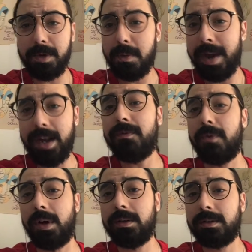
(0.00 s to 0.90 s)
are you waiting
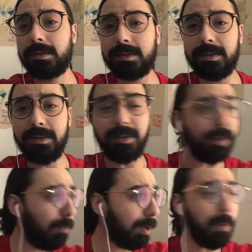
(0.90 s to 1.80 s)
for?
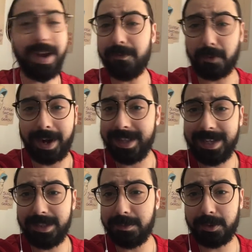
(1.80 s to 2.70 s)
What are you waiting for? Hit
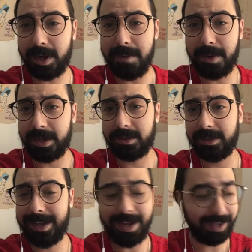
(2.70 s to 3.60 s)
that subscribe button.
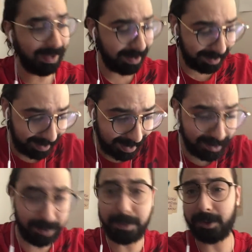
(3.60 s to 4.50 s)
Get get get
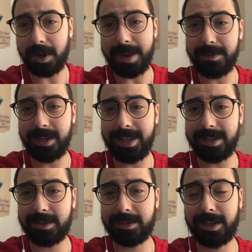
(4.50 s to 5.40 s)
subscribed to
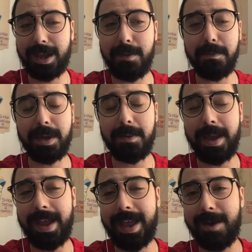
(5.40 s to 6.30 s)
this. Come come
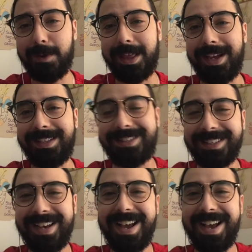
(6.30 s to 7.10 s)
hang out with us.